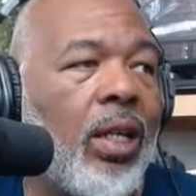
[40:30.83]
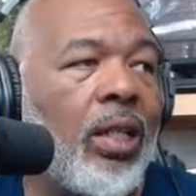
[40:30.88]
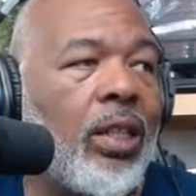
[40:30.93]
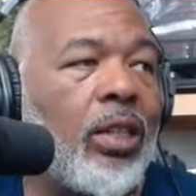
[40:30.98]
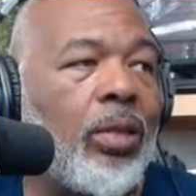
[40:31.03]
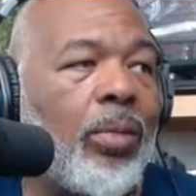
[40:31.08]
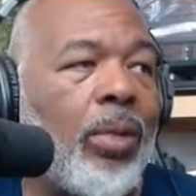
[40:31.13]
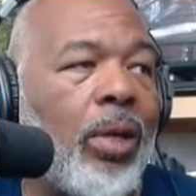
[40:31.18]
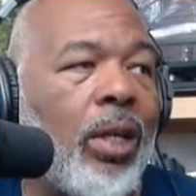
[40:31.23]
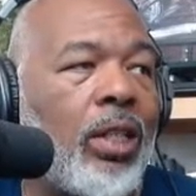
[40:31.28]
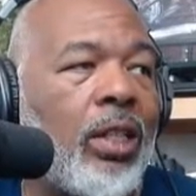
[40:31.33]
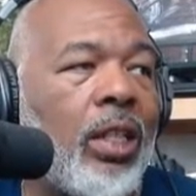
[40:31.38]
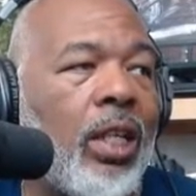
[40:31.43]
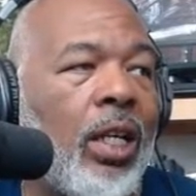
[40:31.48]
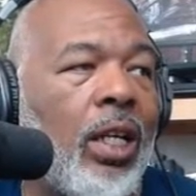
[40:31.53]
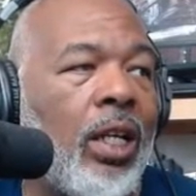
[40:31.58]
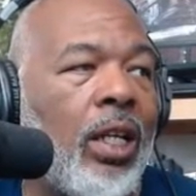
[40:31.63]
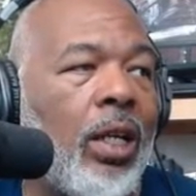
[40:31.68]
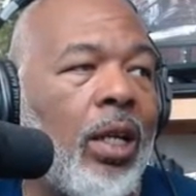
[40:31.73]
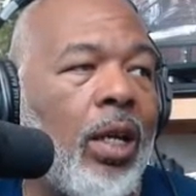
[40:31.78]
Somebody
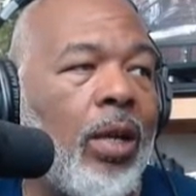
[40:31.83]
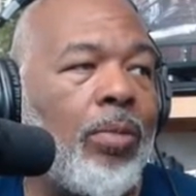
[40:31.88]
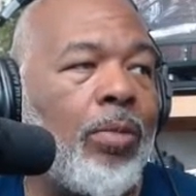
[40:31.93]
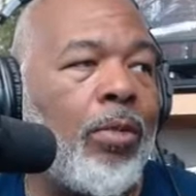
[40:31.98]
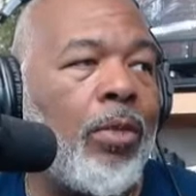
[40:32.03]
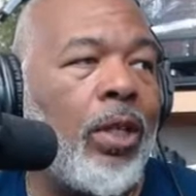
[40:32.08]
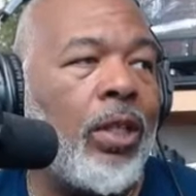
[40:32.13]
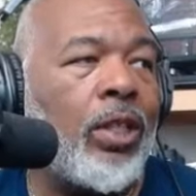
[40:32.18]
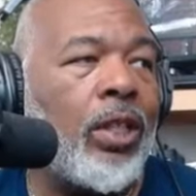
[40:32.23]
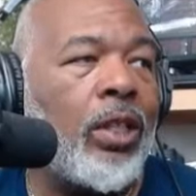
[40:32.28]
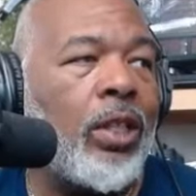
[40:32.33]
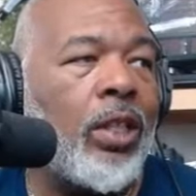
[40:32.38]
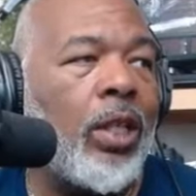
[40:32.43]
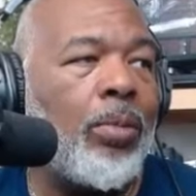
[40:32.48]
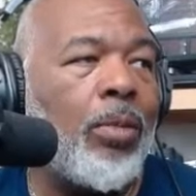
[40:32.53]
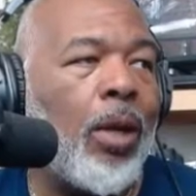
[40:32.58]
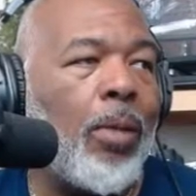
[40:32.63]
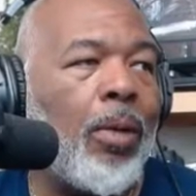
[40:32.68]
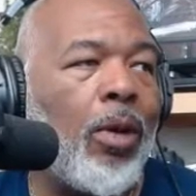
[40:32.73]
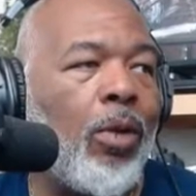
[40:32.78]
said, Lissa said,
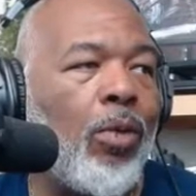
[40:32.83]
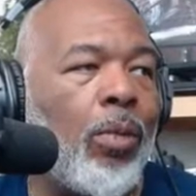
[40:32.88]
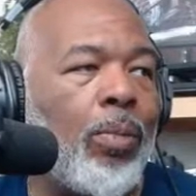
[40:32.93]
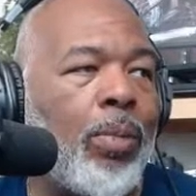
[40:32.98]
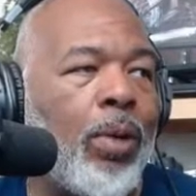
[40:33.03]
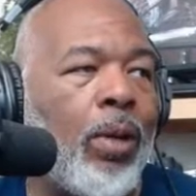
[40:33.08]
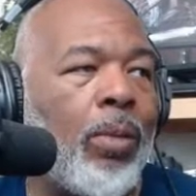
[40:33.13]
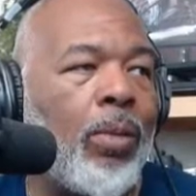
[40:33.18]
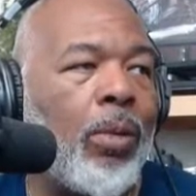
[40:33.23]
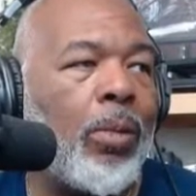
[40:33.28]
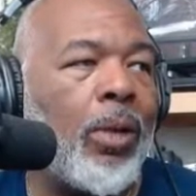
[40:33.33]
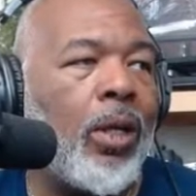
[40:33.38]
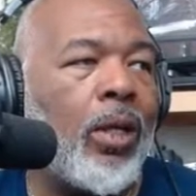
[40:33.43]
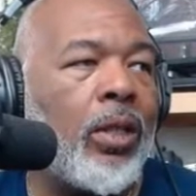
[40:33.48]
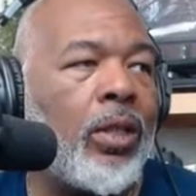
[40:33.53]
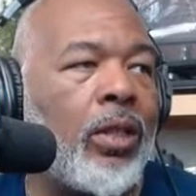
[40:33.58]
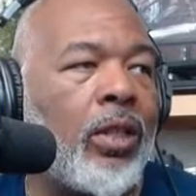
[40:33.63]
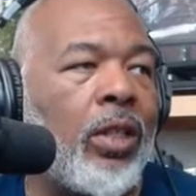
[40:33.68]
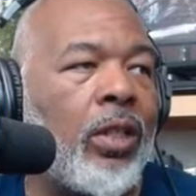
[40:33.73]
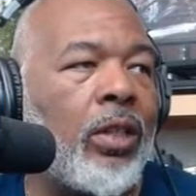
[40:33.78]
maybe he went public
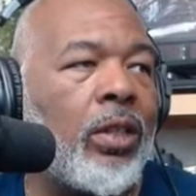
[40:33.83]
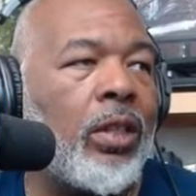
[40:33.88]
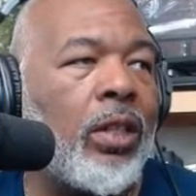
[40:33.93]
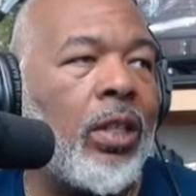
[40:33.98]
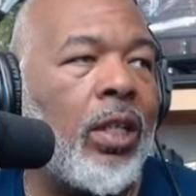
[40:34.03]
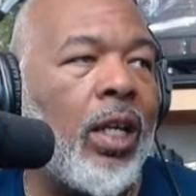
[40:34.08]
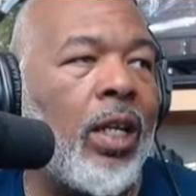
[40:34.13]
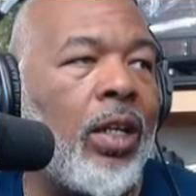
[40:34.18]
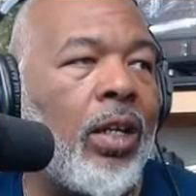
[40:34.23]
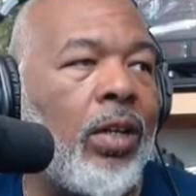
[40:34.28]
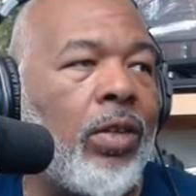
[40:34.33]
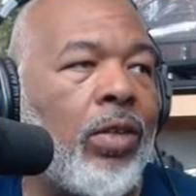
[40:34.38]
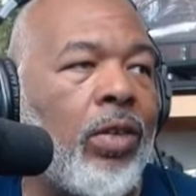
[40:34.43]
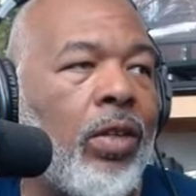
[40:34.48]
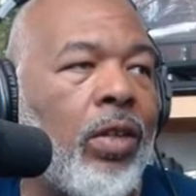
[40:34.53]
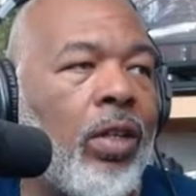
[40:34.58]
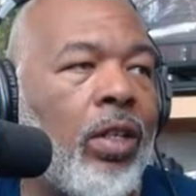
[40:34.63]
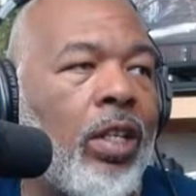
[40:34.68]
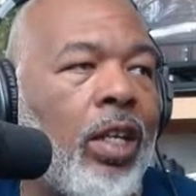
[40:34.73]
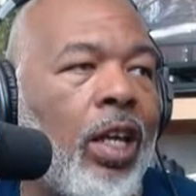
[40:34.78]
because there's an
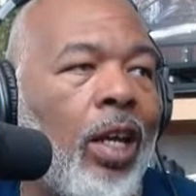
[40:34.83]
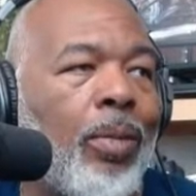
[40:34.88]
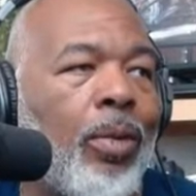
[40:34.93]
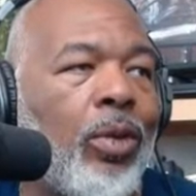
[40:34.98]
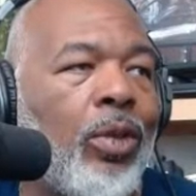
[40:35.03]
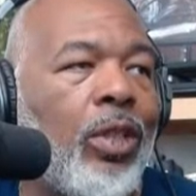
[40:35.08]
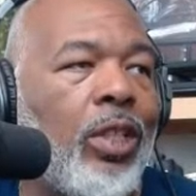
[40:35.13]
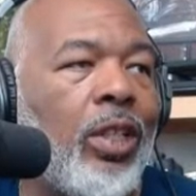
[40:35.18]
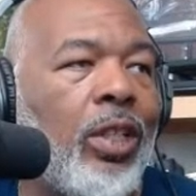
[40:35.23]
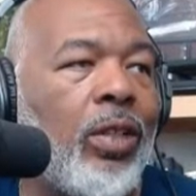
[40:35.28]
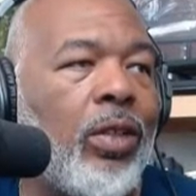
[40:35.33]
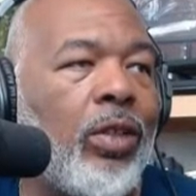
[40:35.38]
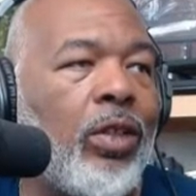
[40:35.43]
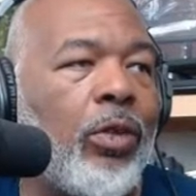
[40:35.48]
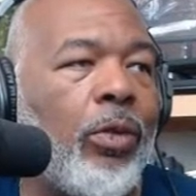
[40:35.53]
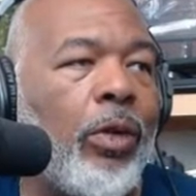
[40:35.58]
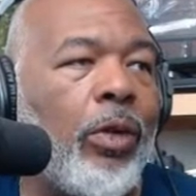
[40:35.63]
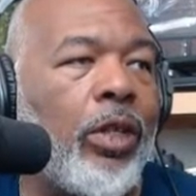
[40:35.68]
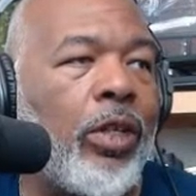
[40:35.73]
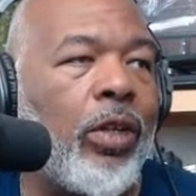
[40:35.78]
under-the-table deal
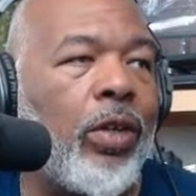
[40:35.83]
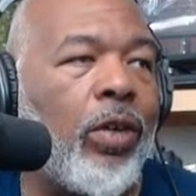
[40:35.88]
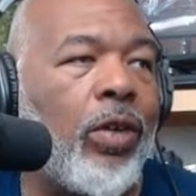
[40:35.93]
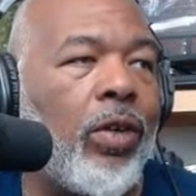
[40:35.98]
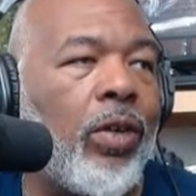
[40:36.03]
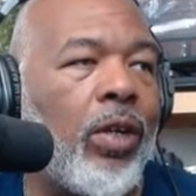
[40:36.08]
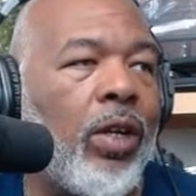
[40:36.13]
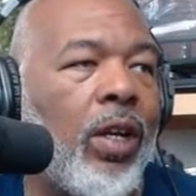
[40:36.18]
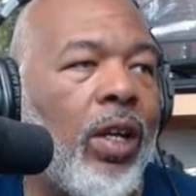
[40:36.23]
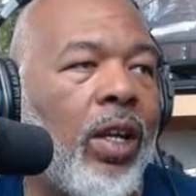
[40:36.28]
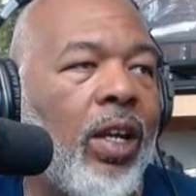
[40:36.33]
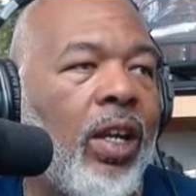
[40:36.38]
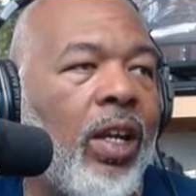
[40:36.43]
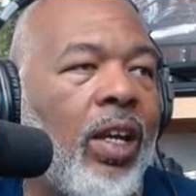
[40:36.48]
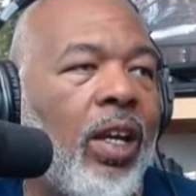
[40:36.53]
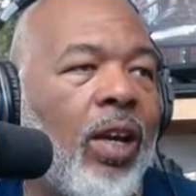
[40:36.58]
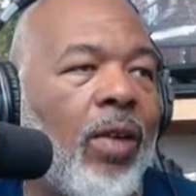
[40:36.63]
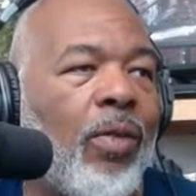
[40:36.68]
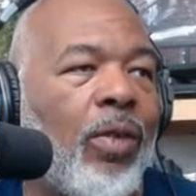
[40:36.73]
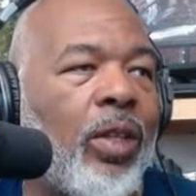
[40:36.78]
to return
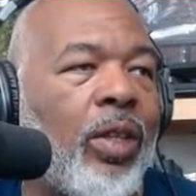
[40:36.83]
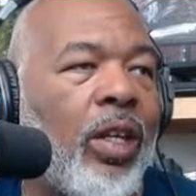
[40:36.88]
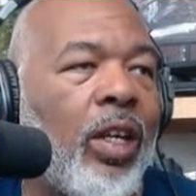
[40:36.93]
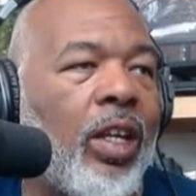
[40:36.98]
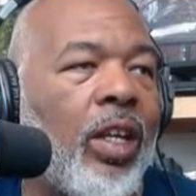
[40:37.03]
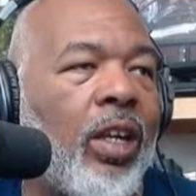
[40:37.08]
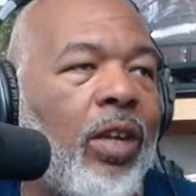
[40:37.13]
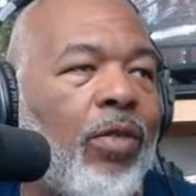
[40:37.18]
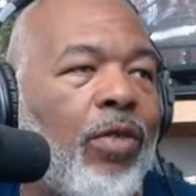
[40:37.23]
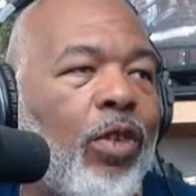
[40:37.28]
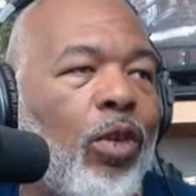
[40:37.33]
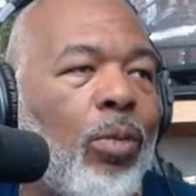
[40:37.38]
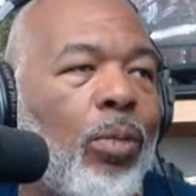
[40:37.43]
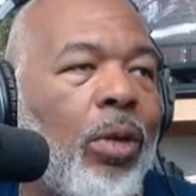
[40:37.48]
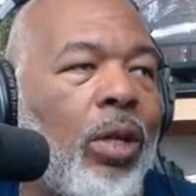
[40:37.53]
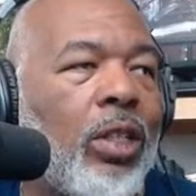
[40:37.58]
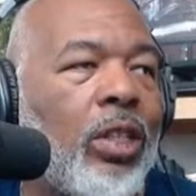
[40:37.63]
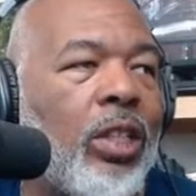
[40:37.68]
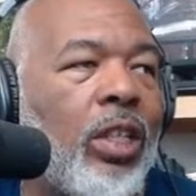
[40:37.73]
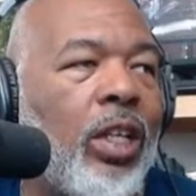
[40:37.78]
everything, and in a few
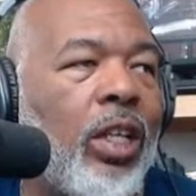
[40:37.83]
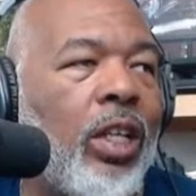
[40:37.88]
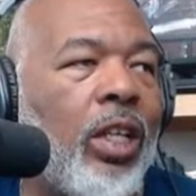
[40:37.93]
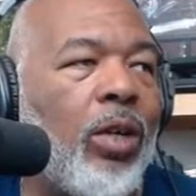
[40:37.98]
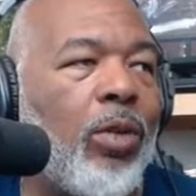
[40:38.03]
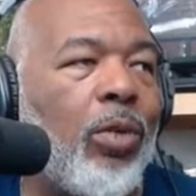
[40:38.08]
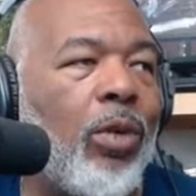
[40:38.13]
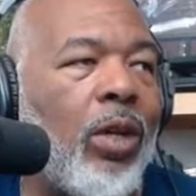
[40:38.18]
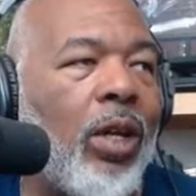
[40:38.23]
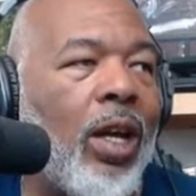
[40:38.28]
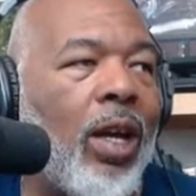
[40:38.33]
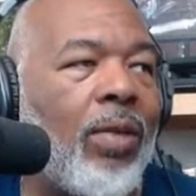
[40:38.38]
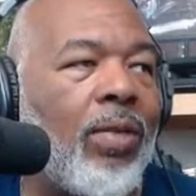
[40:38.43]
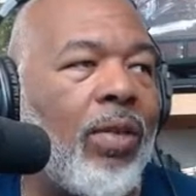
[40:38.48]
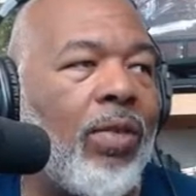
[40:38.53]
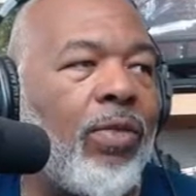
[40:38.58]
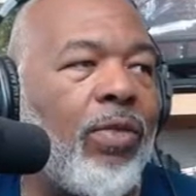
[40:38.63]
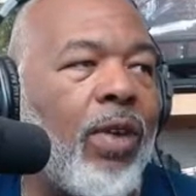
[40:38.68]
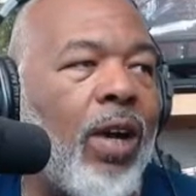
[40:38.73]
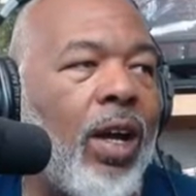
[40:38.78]
months, the idiot will have
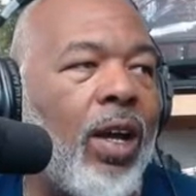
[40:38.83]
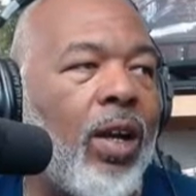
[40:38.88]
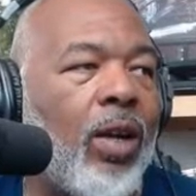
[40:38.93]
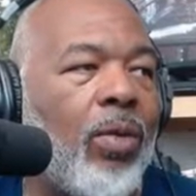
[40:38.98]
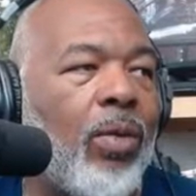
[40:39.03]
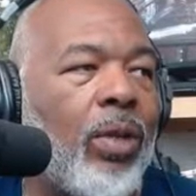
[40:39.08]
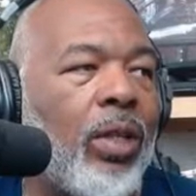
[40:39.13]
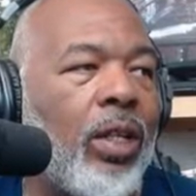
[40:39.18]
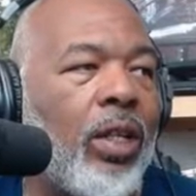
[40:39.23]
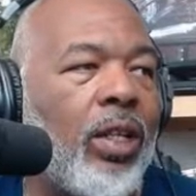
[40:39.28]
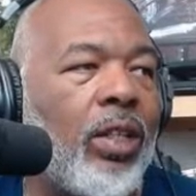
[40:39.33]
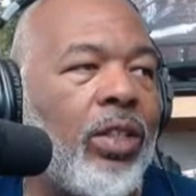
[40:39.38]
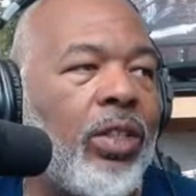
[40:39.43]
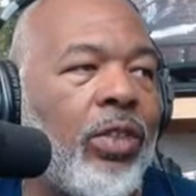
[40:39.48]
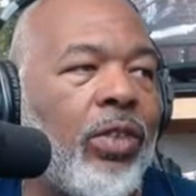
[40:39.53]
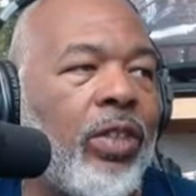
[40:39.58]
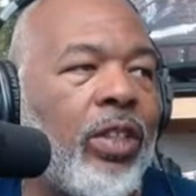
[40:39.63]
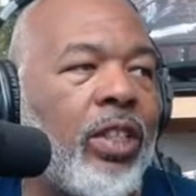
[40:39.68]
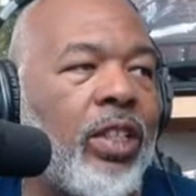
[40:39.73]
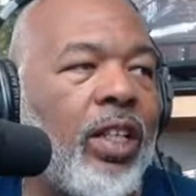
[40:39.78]
a fire with an
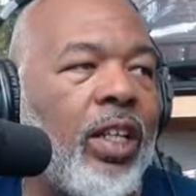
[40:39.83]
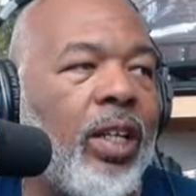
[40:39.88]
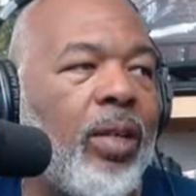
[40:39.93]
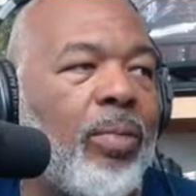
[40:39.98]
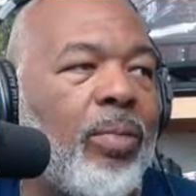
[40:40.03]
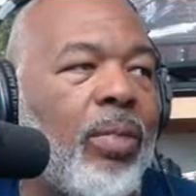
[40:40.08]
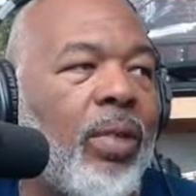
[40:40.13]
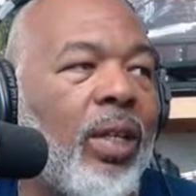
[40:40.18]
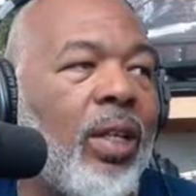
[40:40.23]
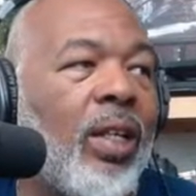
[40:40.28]
insurance claim.